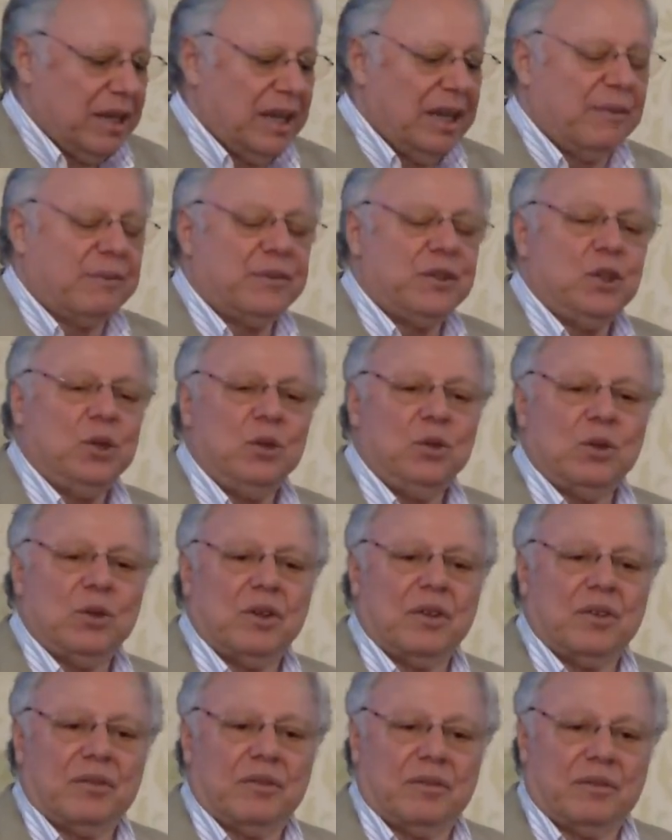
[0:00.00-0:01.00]
if
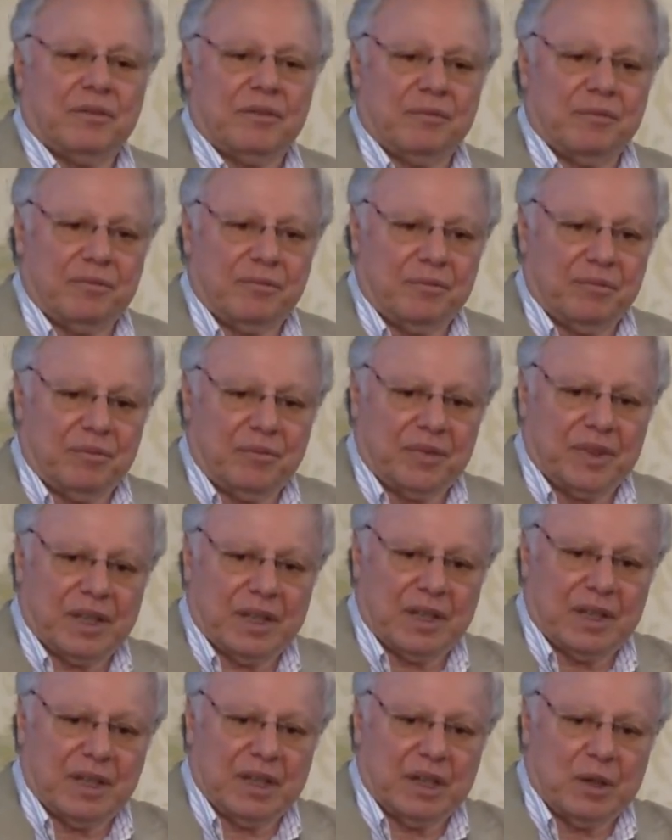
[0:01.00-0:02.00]
you
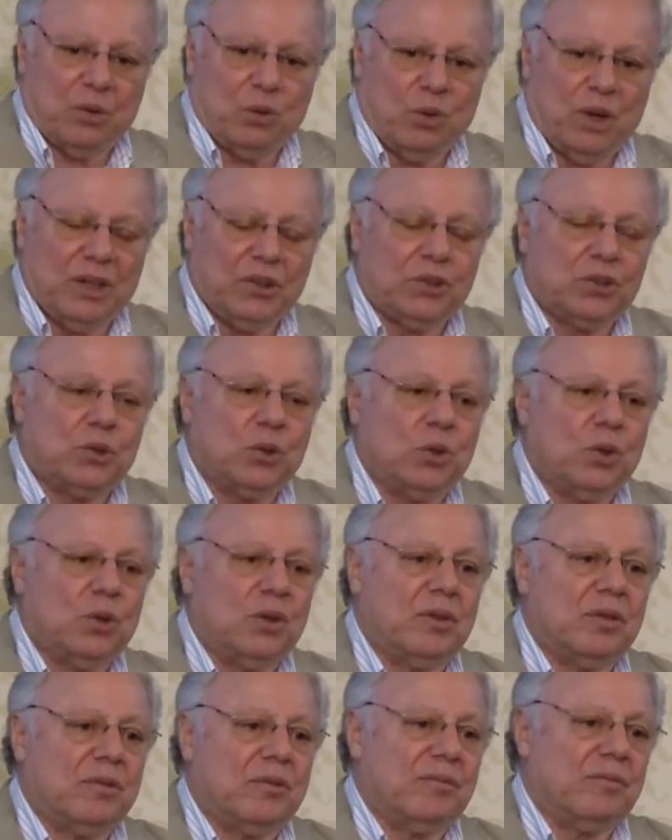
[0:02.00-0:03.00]
want
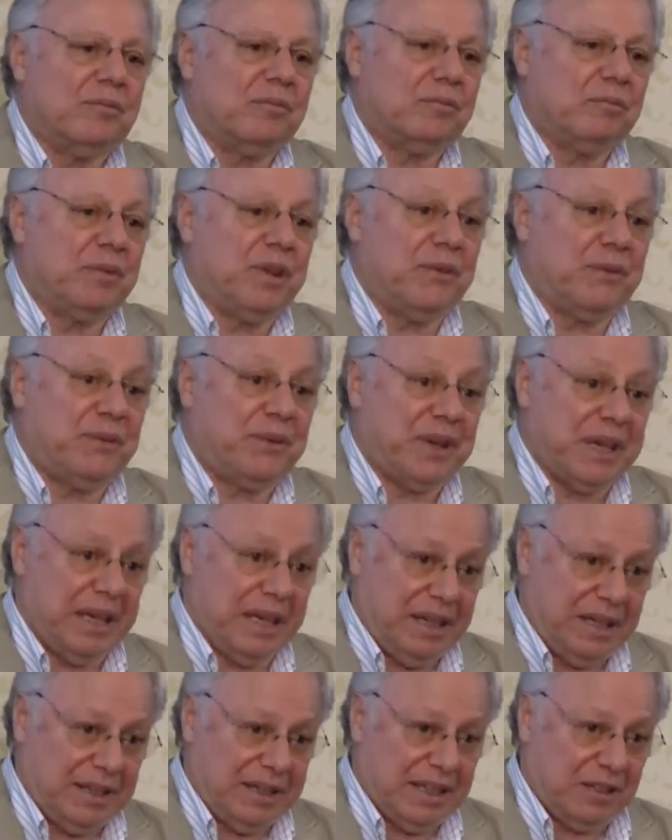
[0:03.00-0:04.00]
to be
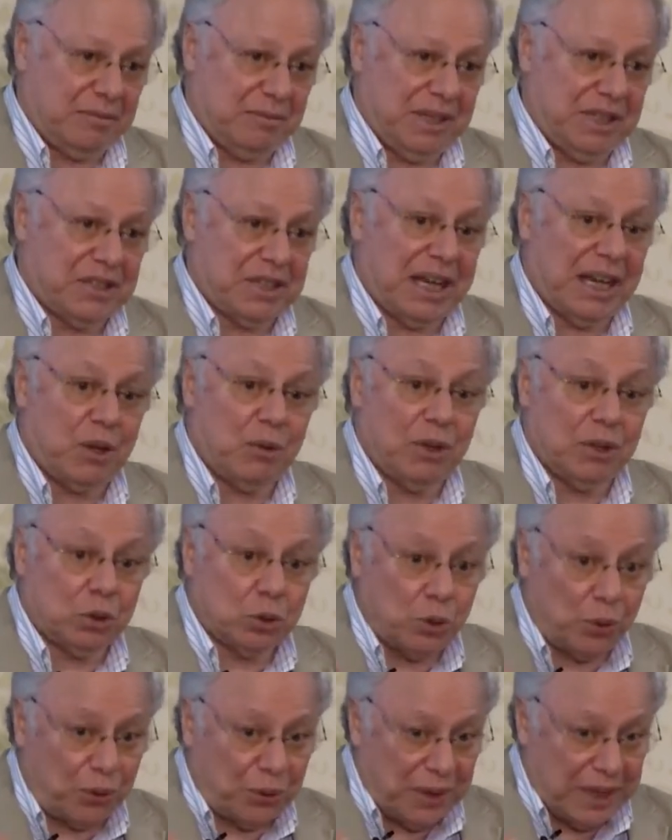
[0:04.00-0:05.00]
free, that means I
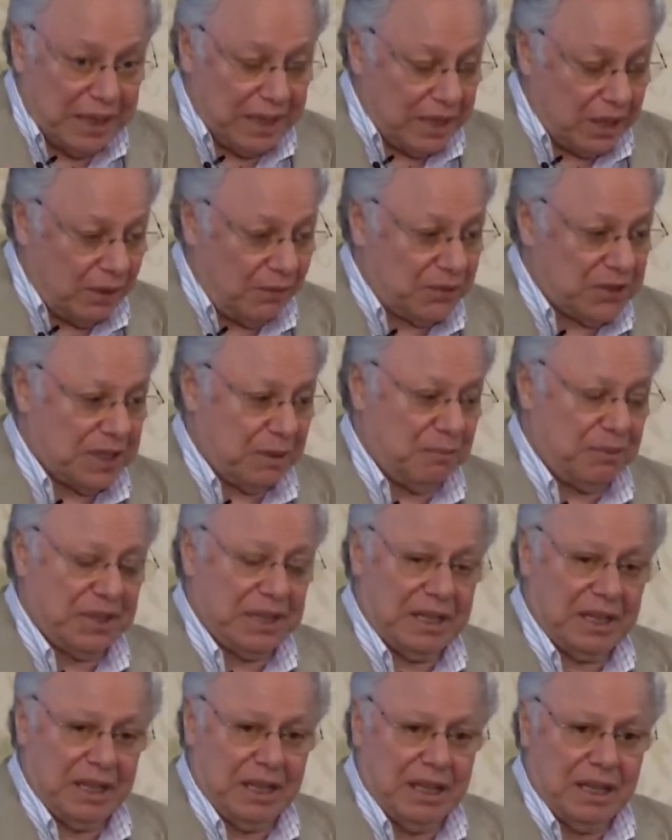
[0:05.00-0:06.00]
want to think of
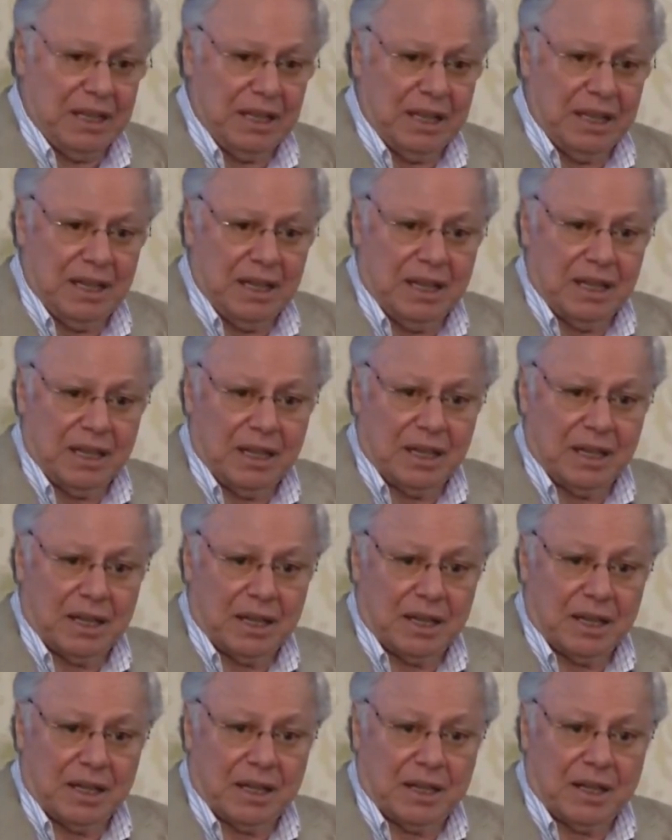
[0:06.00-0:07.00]
something,
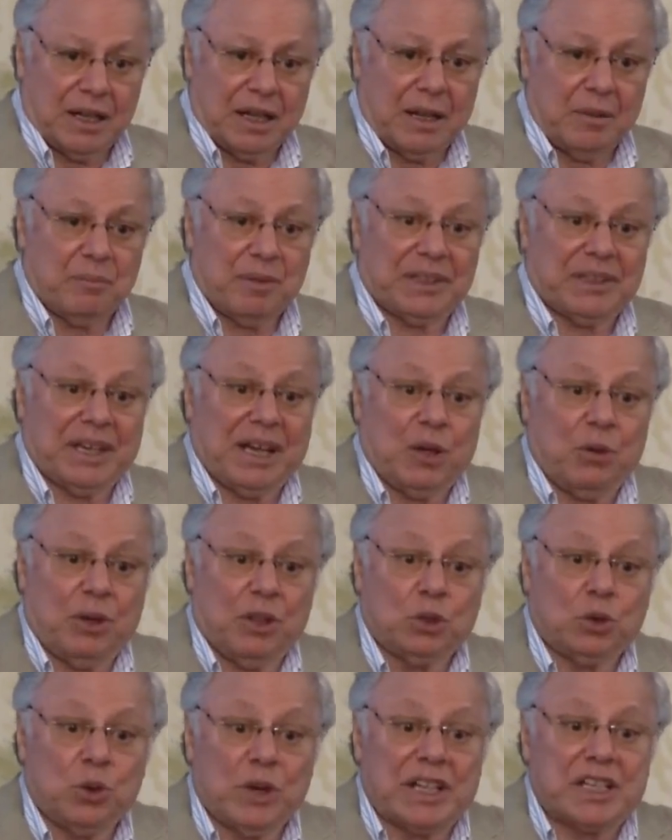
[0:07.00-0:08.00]
but I
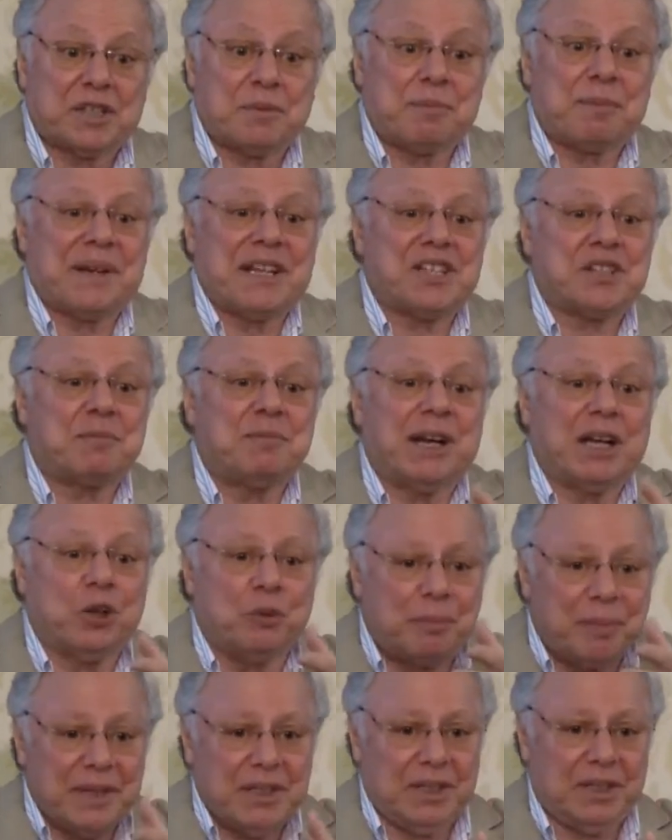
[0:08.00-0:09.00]
want to express my
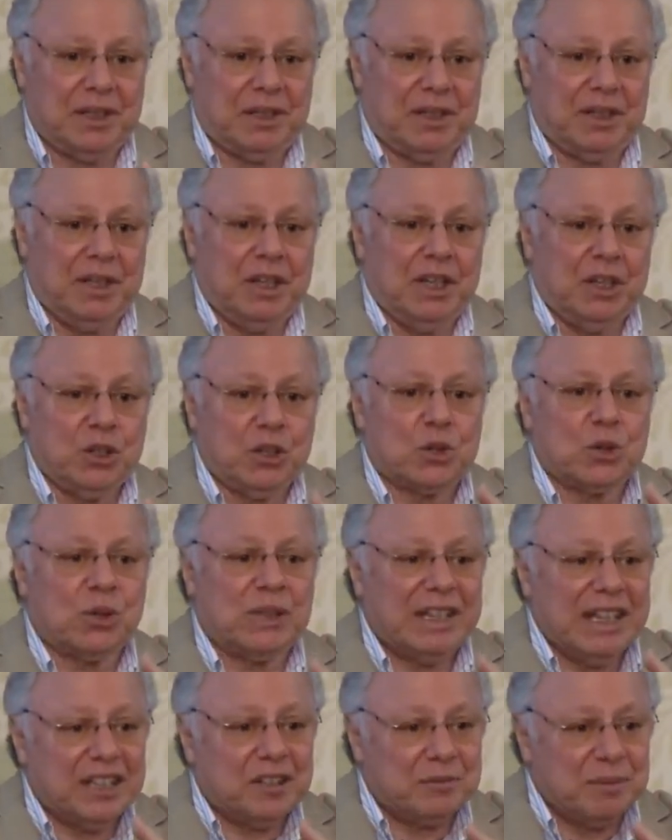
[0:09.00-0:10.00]
opinion. You
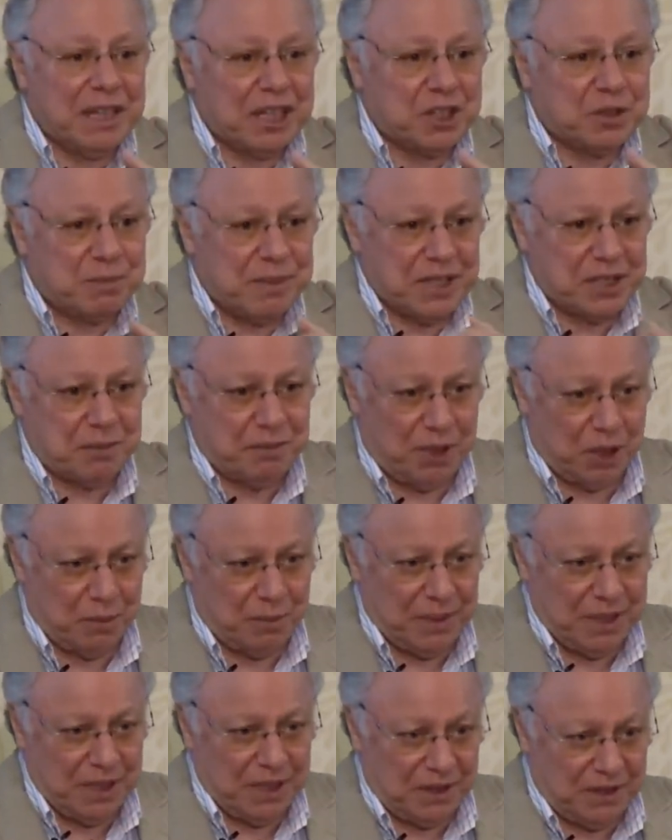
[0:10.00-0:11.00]
should let me express my
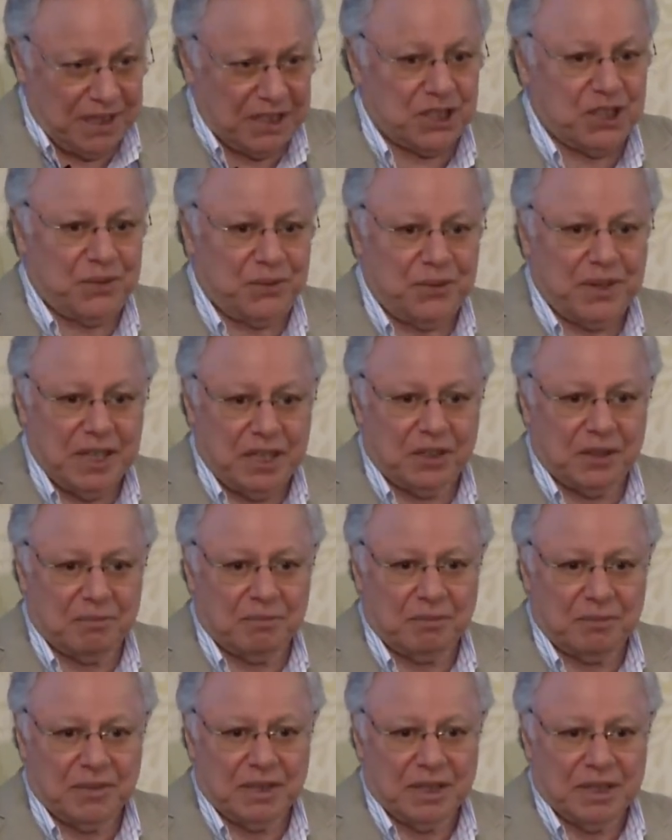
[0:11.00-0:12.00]
opinion. That is
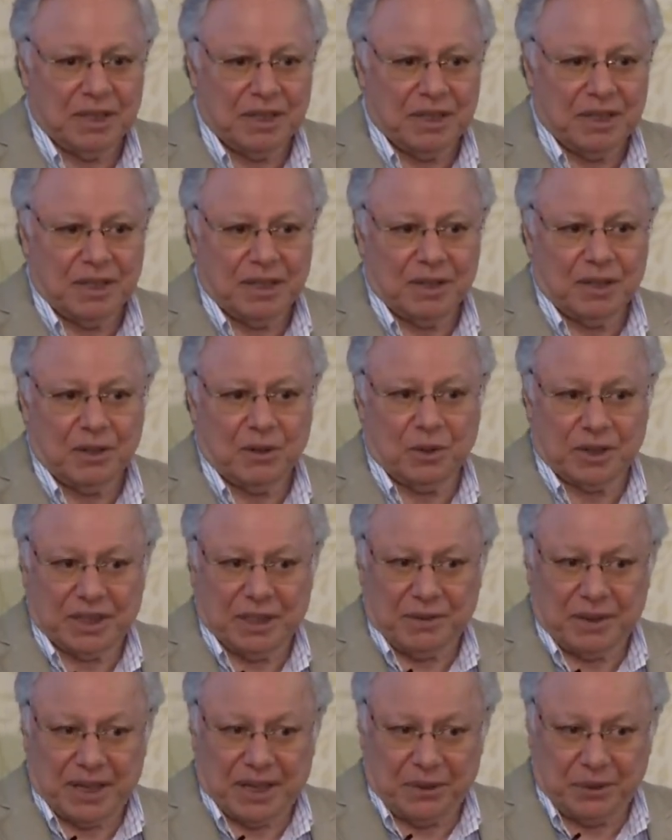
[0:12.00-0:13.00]
freedom.
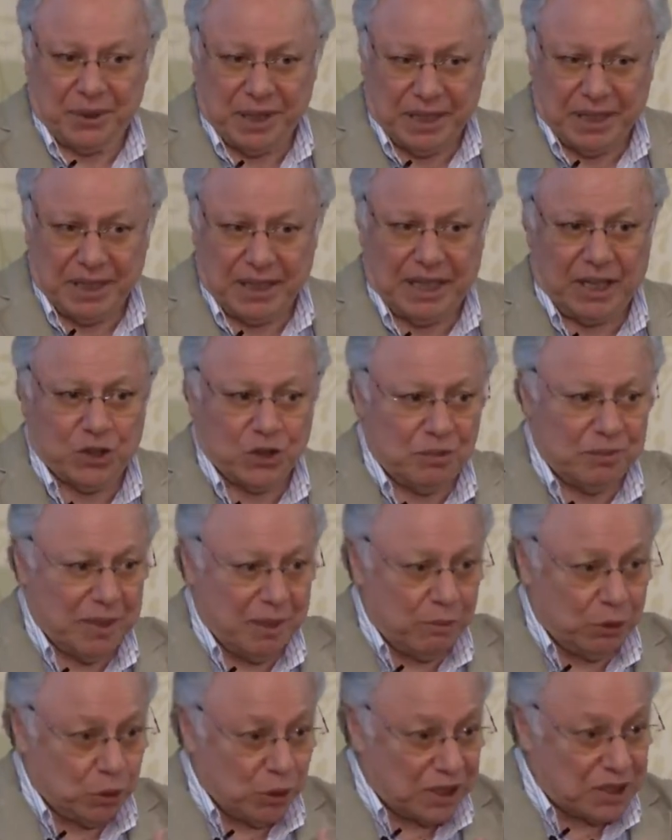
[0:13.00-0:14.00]
Whatever I think, I should be
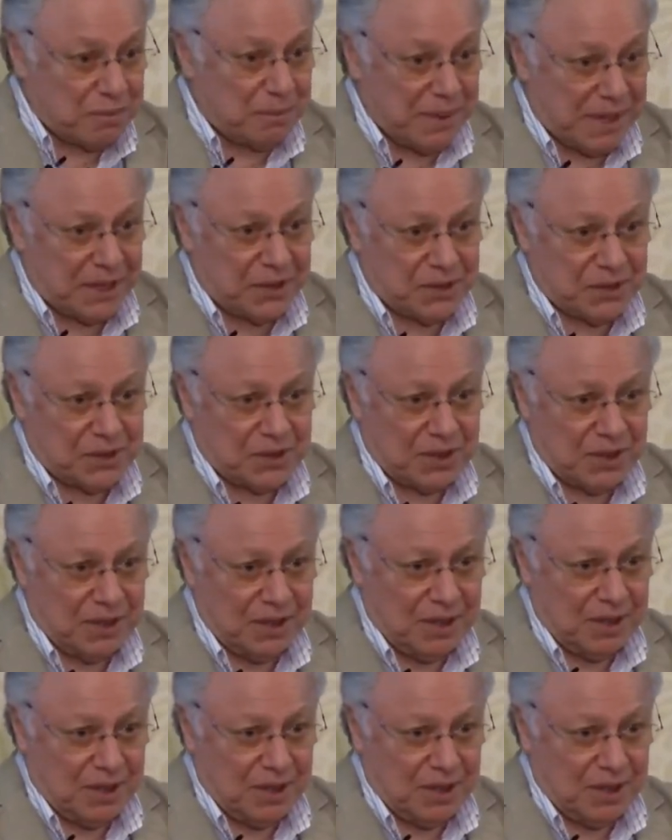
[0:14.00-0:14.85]
able to express.